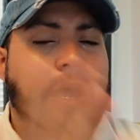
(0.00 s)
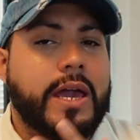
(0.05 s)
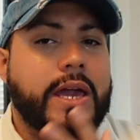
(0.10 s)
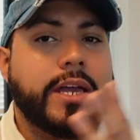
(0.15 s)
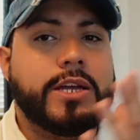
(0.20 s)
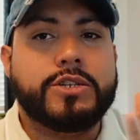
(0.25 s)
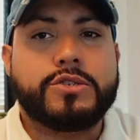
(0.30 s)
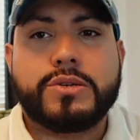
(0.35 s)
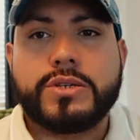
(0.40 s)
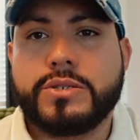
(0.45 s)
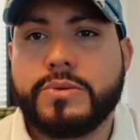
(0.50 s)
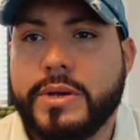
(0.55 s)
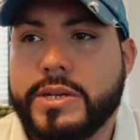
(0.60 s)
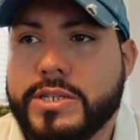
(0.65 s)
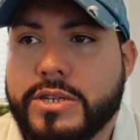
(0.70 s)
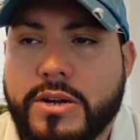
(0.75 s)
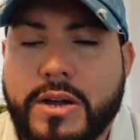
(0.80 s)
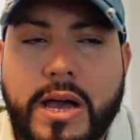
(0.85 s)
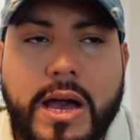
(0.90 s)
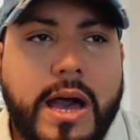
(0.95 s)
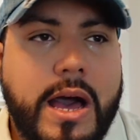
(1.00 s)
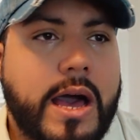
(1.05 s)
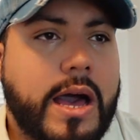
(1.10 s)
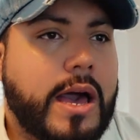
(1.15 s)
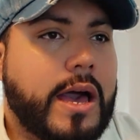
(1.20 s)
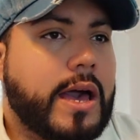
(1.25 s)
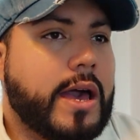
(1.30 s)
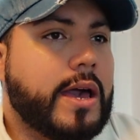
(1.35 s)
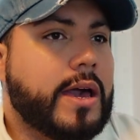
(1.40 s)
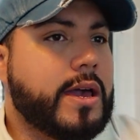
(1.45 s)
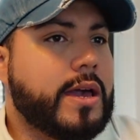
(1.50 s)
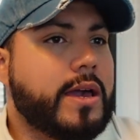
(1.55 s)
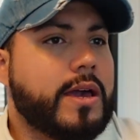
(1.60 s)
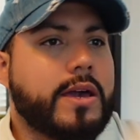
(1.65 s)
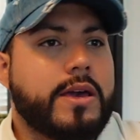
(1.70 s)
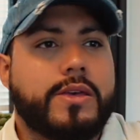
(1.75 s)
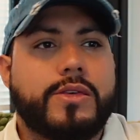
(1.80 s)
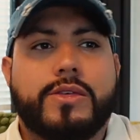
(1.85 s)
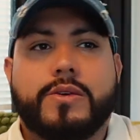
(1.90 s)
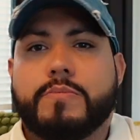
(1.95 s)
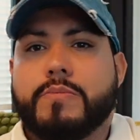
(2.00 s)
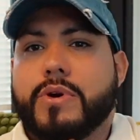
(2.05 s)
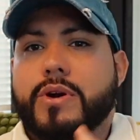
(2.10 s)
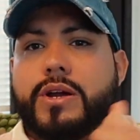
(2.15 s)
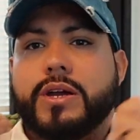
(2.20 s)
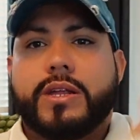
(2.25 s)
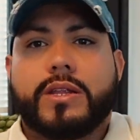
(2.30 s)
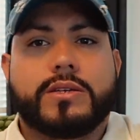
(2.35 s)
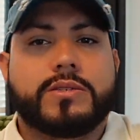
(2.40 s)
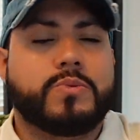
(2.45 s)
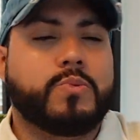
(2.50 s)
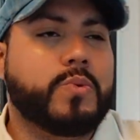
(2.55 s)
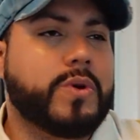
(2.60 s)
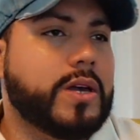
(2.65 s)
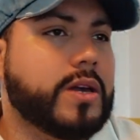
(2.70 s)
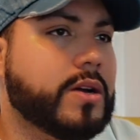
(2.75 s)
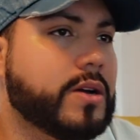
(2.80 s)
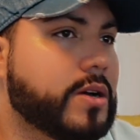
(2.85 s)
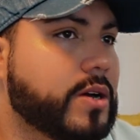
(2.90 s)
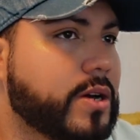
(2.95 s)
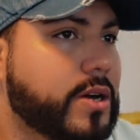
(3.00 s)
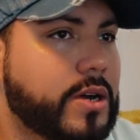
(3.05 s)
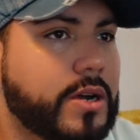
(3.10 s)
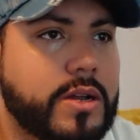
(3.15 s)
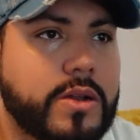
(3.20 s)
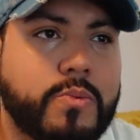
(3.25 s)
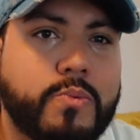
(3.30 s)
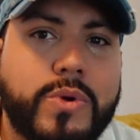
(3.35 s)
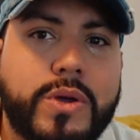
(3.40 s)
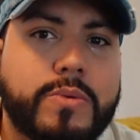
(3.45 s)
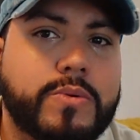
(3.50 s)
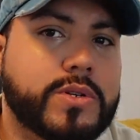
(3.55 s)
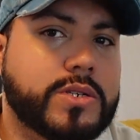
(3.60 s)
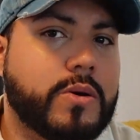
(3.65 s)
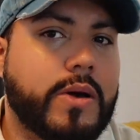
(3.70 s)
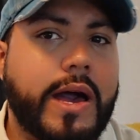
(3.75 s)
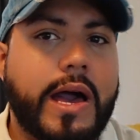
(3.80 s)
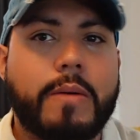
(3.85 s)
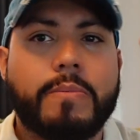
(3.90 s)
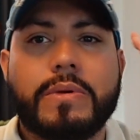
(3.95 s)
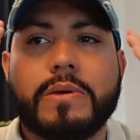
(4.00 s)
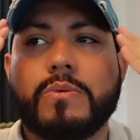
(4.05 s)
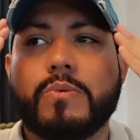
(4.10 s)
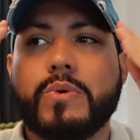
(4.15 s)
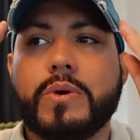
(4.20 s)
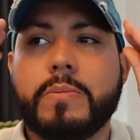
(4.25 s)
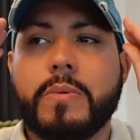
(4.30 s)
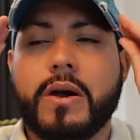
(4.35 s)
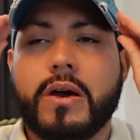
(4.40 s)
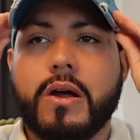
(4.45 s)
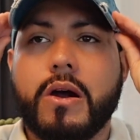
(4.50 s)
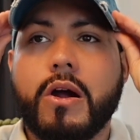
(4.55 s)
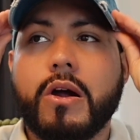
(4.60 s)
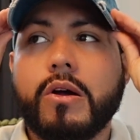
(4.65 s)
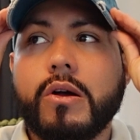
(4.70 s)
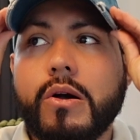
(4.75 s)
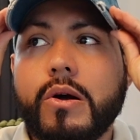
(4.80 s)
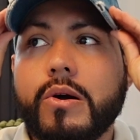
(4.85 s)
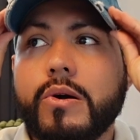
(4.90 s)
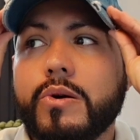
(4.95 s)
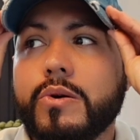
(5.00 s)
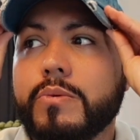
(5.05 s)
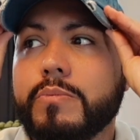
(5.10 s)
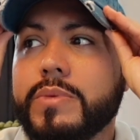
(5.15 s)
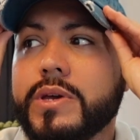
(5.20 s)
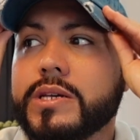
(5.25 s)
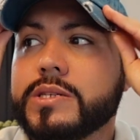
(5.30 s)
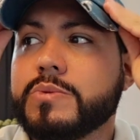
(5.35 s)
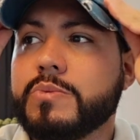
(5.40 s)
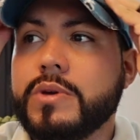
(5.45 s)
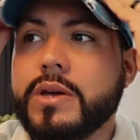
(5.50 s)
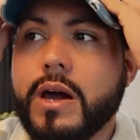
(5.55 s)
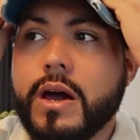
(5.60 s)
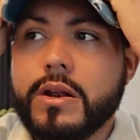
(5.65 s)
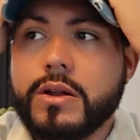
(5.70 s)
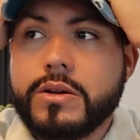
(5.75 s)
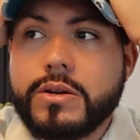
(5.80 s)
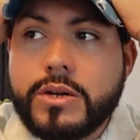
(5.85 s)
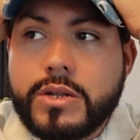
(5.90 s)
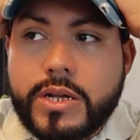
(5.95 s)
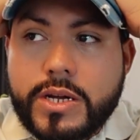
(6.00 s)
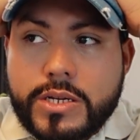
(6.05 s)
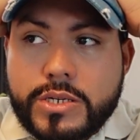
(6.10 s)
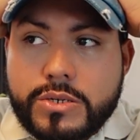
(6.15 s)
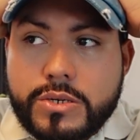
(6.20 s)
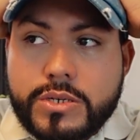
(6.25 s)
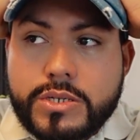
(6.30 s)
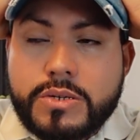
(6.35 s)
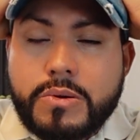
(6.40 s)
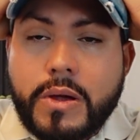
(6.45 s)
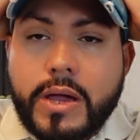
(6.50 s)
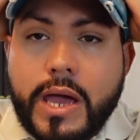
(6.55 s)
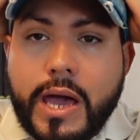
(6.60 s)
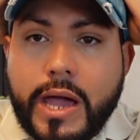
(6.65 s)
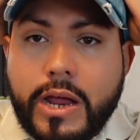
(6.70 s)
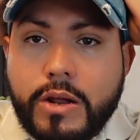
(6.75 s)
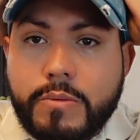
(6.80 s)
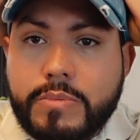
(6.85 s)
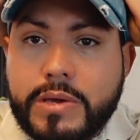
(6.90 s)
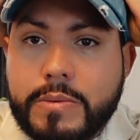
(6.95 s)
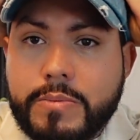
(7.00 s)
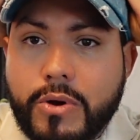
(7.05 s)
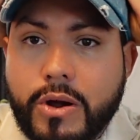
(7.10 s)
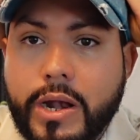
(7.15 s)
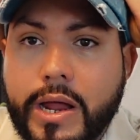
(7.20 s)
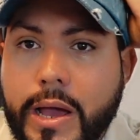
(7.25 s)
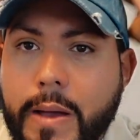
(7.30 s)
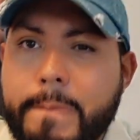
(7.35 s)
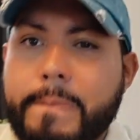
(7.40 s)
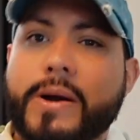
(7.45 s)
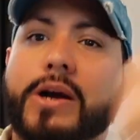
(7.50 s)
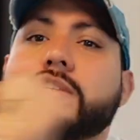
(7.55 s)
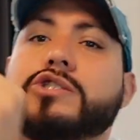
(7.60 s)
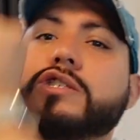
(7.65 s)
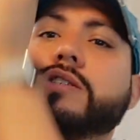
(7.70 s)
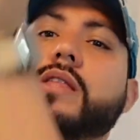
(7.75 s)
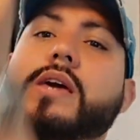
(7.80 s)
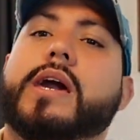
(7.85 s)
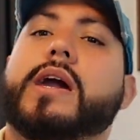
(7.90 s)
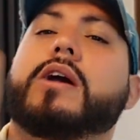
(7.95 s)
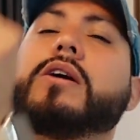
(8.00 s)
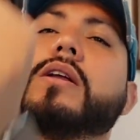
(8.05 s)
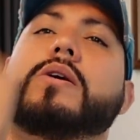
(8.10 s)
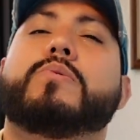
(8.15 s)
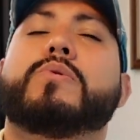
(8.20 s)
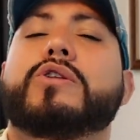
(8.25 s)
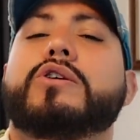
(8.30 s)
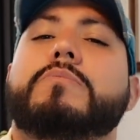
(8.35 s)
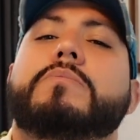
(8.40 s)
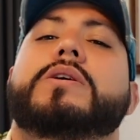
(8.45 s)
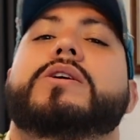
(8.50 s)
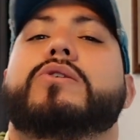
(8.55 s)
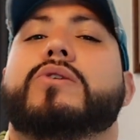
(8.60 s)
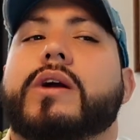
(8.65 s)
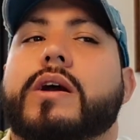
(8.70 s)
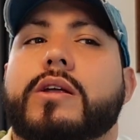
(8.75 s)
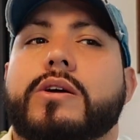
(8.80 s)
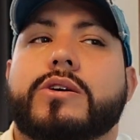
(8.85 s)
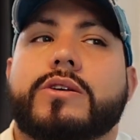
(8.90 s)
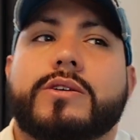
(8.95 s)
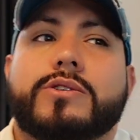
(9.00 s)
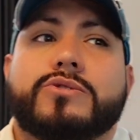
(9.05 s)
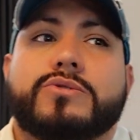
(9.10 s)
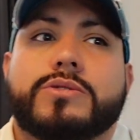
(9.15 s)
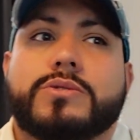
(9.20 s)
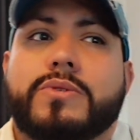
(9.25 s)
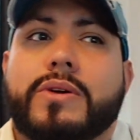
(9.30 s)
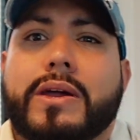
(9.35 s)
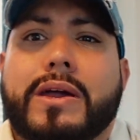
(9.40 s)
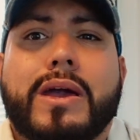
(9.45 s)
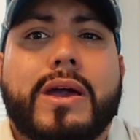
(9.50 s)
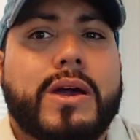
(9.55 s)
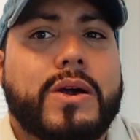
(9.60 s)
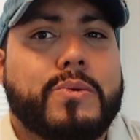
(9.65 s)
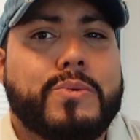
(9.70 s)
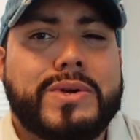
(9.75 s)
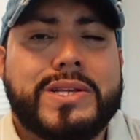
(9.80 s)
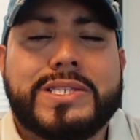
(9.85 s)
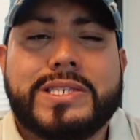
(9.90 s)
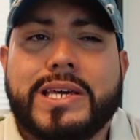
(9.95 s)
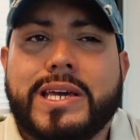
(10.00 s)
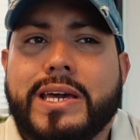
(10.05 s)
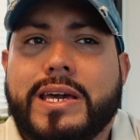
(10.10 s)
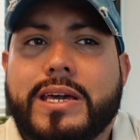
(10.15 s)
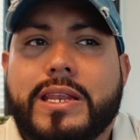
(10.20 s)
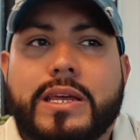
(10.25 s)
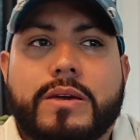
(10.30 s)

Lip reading: Interest rates are high, the market is weird. We were so happy when we bought our home because we got a good interest rate. I know people are like punching the air, like, what do you mean you got a good interest rate? We did.